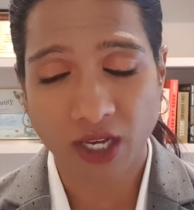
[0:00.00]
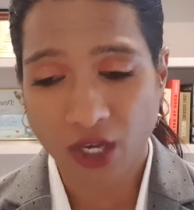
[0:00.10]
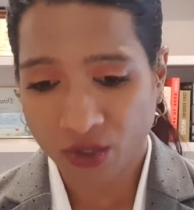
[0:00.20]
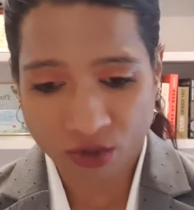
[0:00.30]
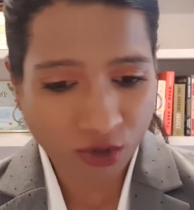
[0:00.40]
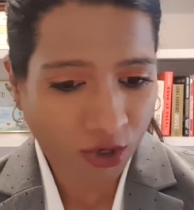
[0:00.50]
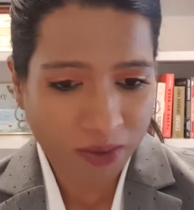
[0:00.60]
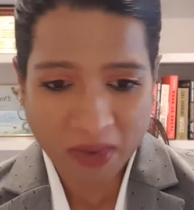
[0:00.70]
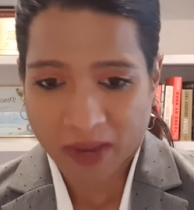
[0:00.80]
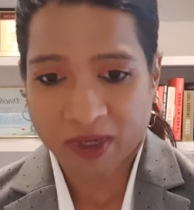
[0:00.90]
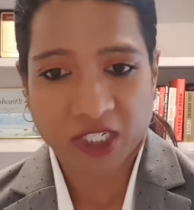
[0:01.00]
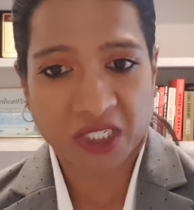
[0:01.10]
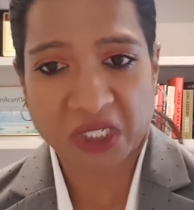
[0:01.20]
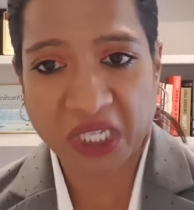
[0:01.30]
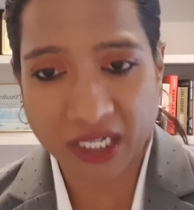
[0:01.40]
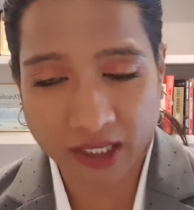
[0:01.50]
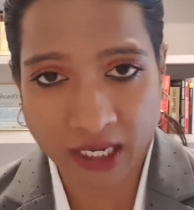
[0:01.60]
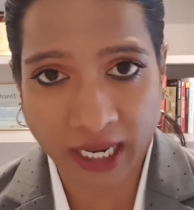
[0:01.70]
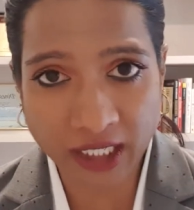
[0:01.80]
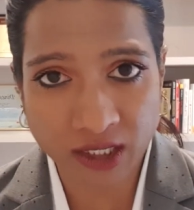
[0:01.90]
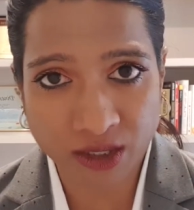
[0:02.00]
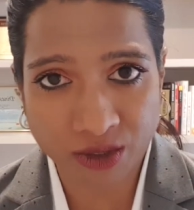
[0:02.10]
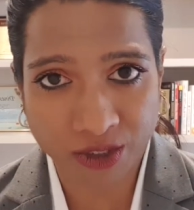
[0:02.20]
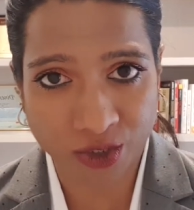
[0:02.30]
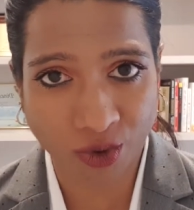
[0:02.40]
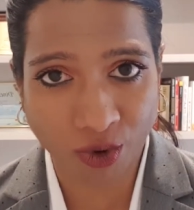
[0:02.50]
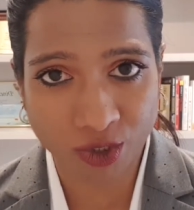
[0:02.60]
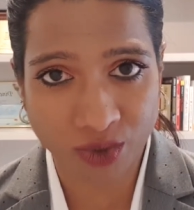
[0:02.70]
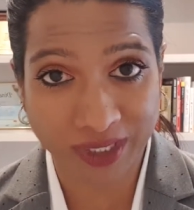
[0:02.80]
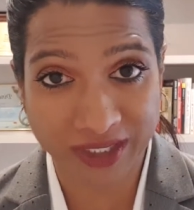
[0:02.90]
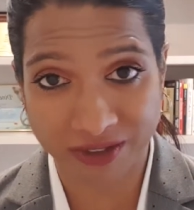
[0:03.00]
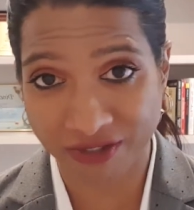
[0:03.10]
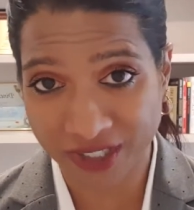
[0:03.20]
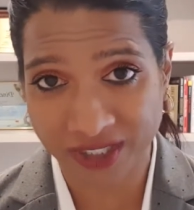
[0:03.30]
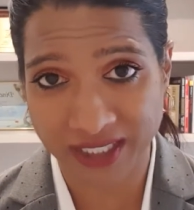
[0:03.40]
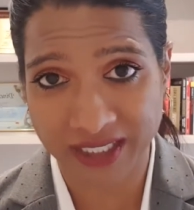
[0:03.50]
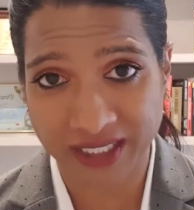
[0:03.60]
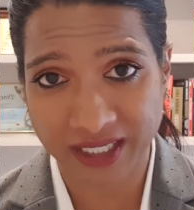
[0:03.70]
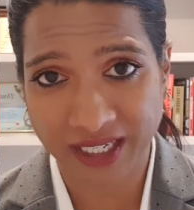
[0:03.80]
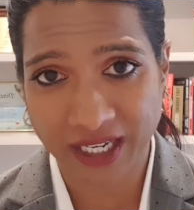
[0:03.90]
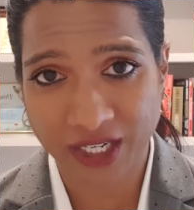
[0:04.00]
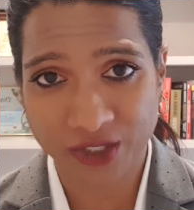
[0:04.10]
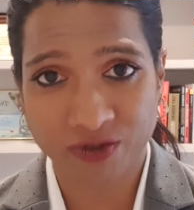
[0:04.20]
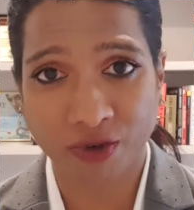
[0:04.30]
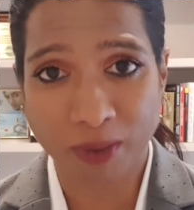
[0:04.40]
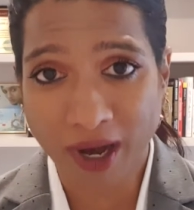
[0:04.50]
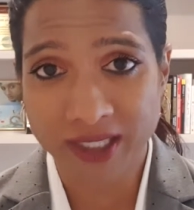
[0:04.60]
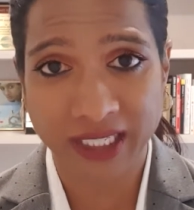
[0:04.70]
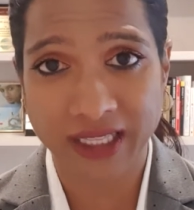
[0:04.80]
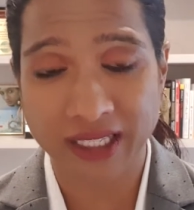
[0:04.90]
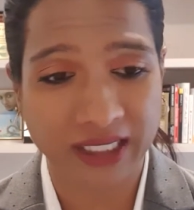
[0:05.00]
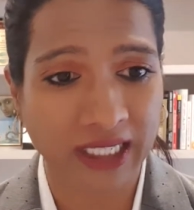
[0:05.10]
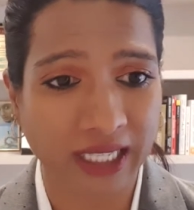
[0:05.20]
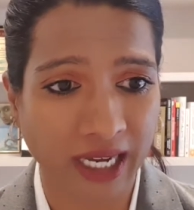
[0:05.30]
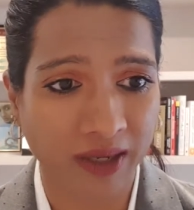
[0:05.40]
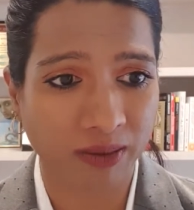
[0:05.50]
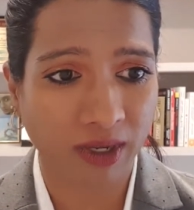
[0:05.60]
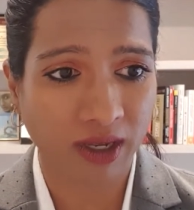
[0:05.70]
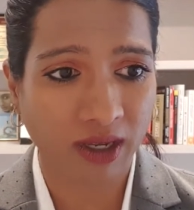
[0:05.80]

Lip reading: You thought maybe just attending the lectures or this course was sufficient for passing this exam,